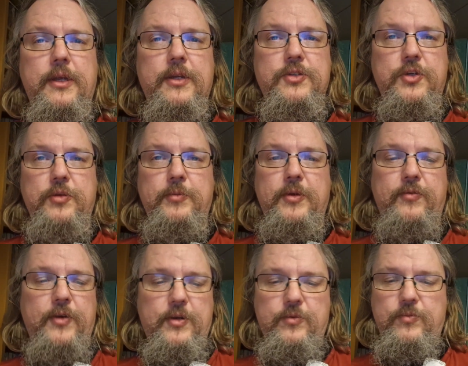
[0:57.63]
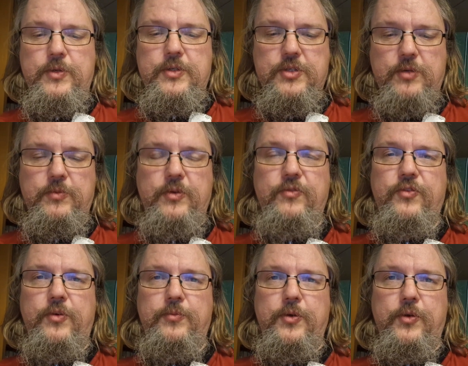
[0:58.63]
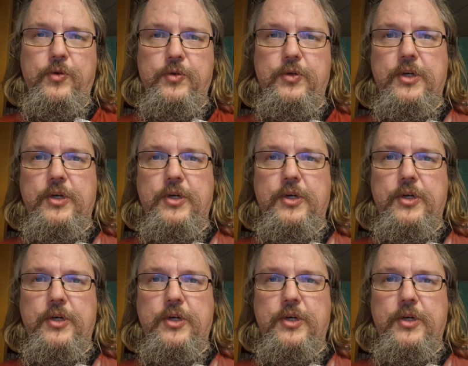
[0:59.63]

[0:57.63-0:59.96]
a tournament round with someone from your own